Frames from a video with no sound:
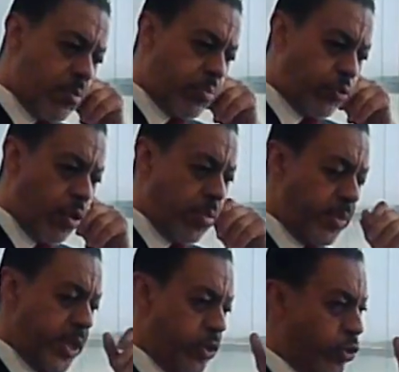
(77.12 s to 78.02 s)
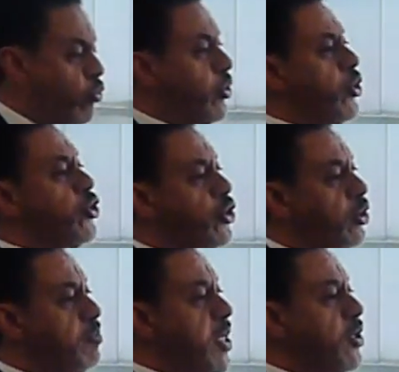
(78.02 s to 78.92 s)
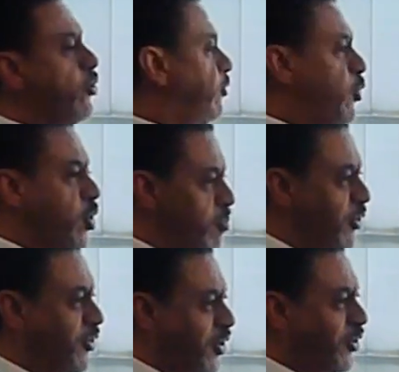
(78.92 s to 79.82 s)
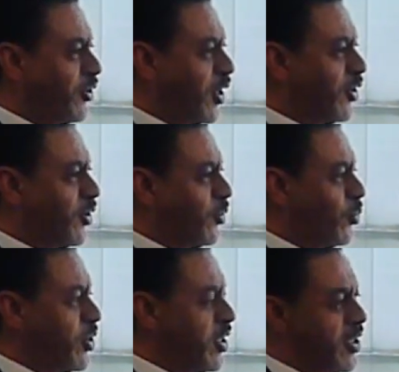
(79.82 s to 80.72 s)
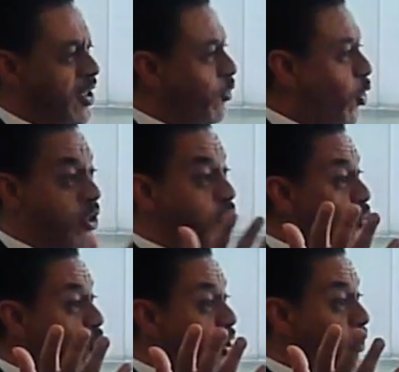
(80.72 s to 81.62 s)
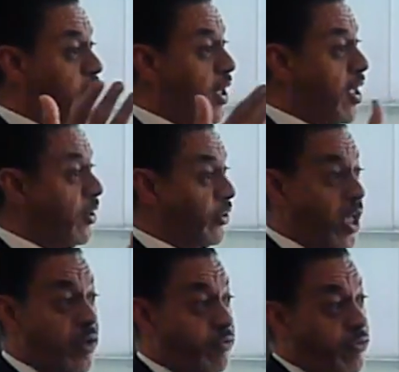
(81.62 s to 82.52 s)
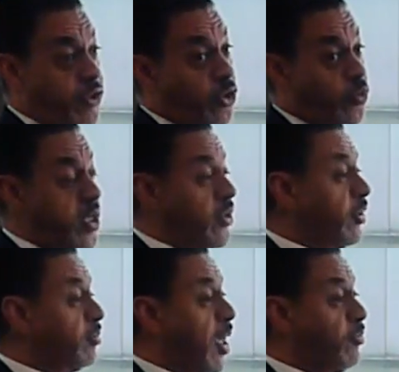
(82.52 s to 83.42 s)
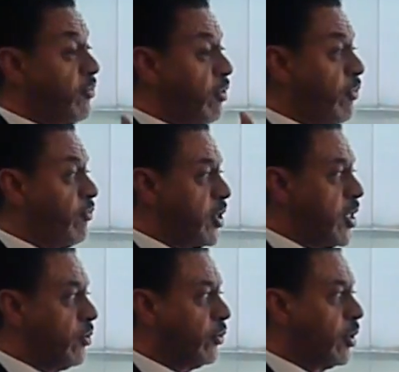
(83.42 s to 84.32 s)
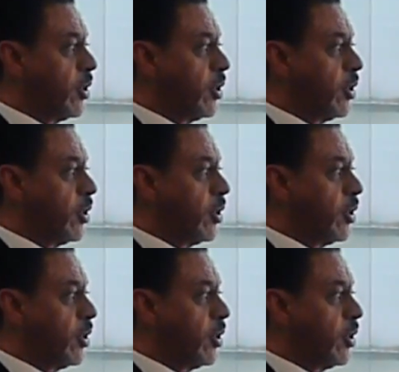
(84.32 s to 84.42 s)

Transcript: probably the traditional means of doing business that we have all enjoyed over the last 10, 15, 20, sometimes even 50 years